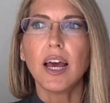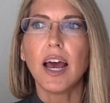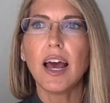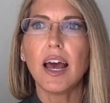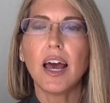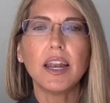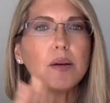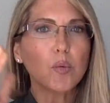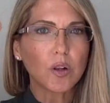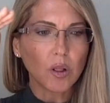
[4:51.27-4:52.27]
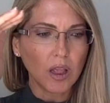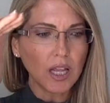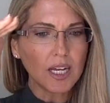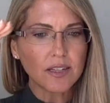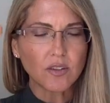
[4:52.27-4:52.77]
And it would
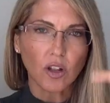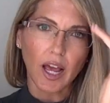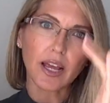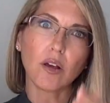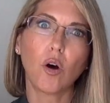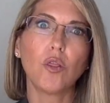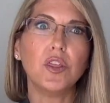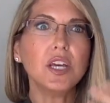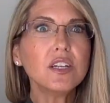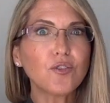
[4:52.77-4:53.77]
list, these